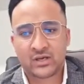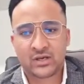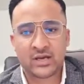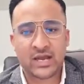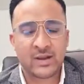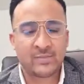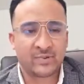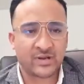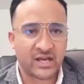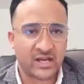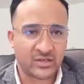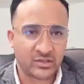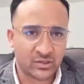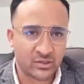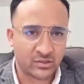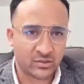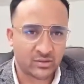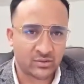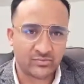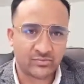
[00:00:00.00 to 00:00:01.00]

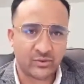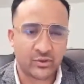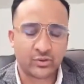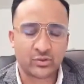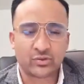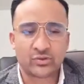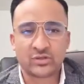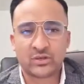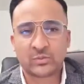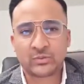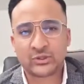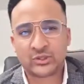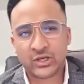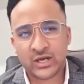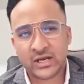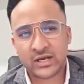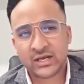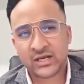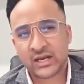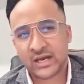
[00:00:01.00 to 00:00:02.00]
applications for you to double
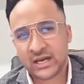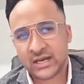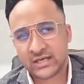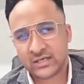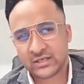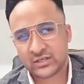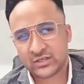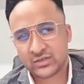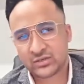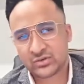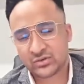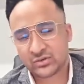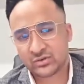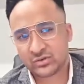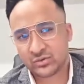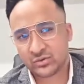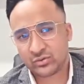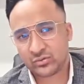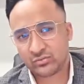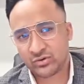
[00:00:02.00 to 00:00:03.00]
check and
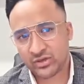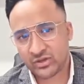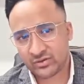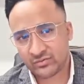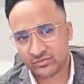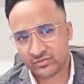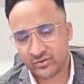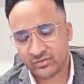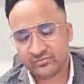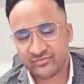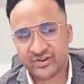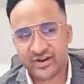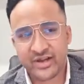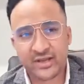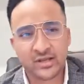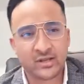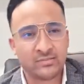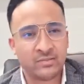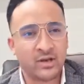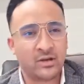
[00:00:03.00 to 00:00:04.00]
to be confirmed via
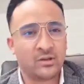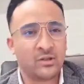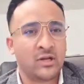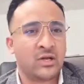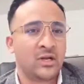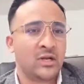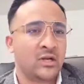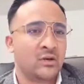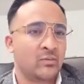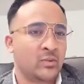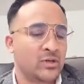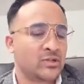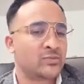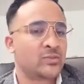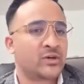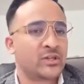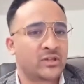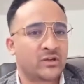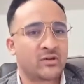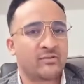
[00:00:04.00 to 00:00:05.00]
email. Once we
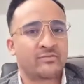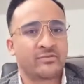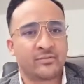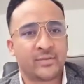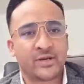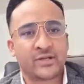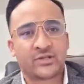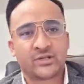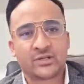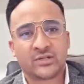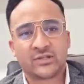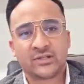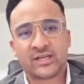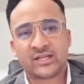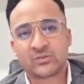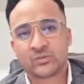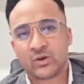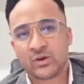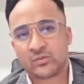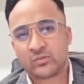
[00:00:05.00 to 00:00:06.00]
get the confirmation,
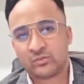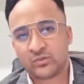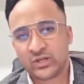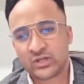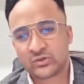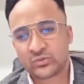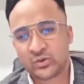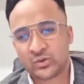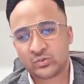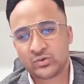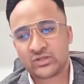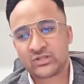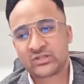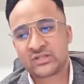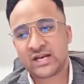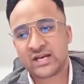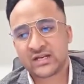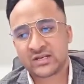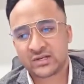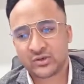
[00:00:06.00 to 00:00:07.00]
that's when we
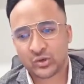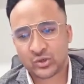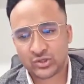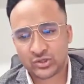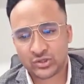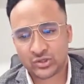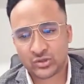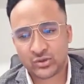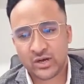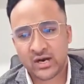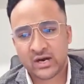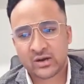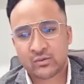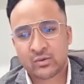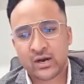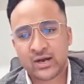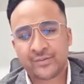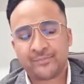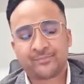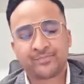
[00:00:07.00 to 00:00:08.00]
start lodging your
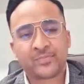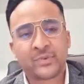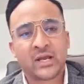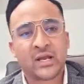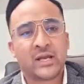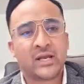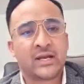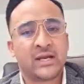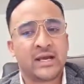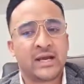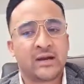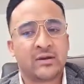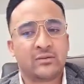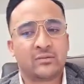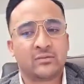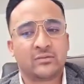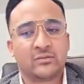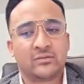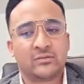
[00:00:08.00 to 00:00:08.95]
ROI. Now,